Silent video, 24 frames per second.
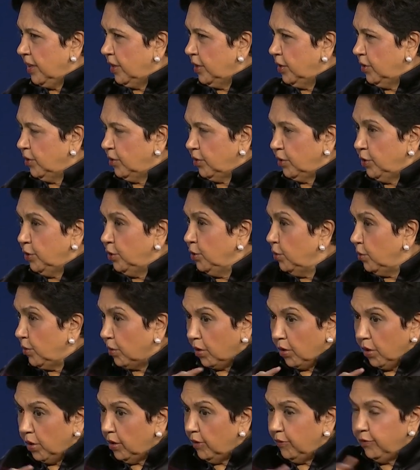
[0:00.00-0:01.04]

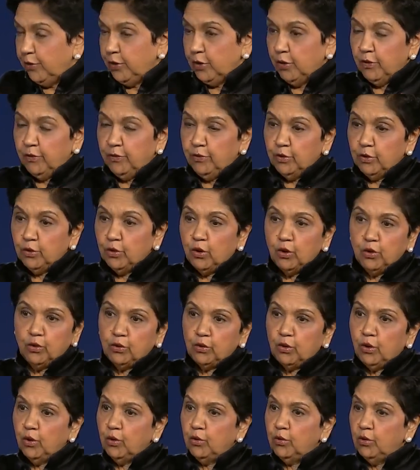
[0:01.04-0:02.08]
all of you, if you go
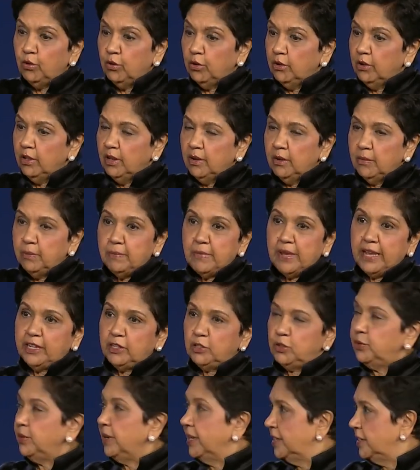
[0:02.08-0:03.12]
Google
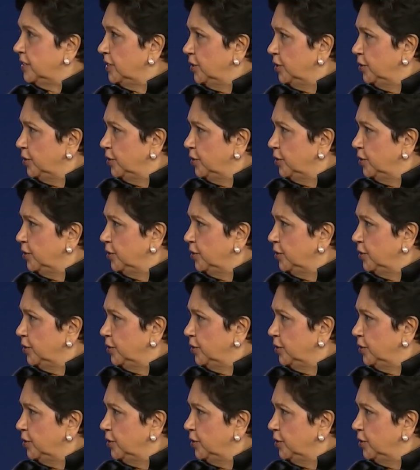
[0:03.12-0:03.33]
megatrends,